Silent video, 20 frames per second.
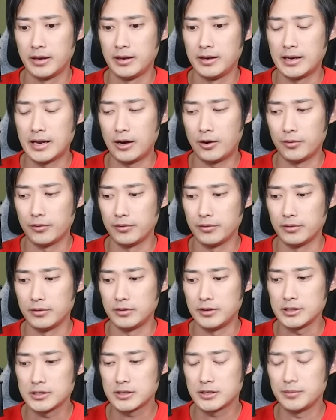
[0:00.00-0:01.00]
Now,
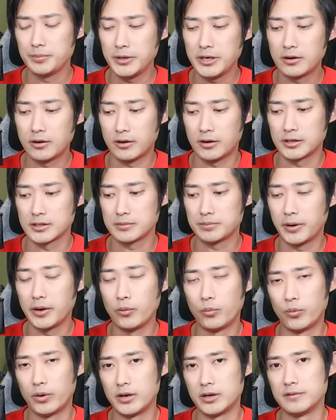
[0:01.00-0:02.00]
this can be caused by
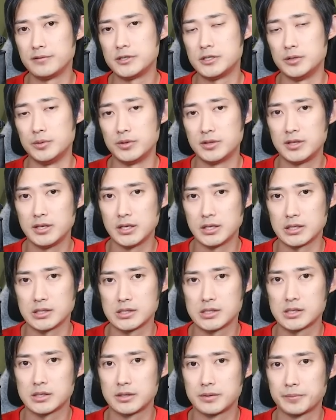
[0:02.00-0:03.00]
one of 2
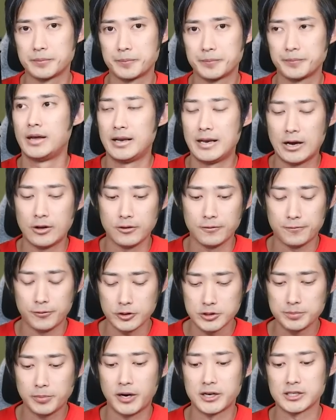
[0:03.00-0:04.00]
things. Now, the
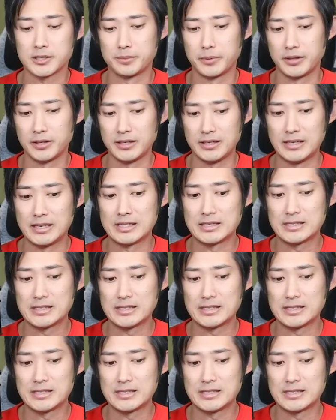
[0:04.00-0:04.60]
first possibility